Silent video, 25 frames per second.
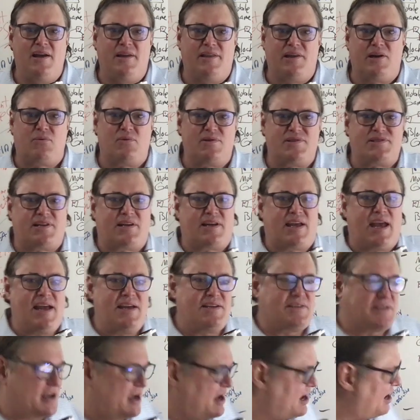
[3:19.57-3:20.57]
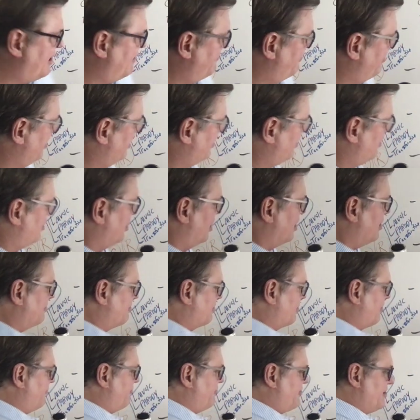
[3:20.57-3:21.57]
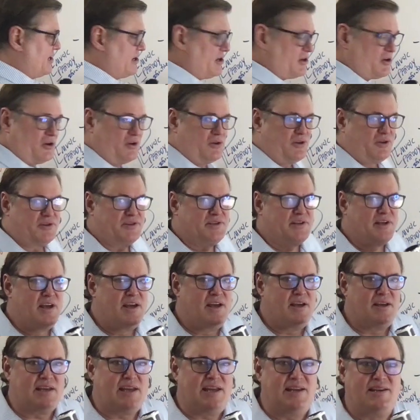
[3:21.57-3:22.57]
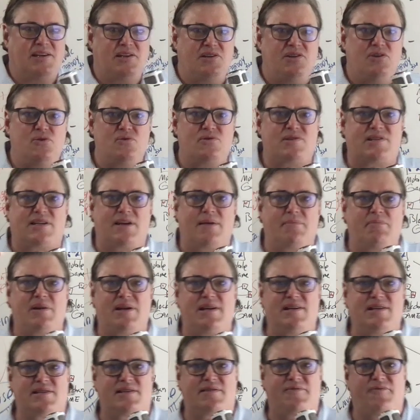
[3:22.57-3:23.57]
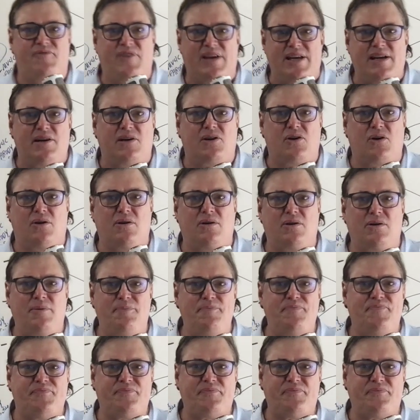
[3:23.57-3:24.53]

There was a case I have here Hummer vehicles. Can you use somebody's vehicle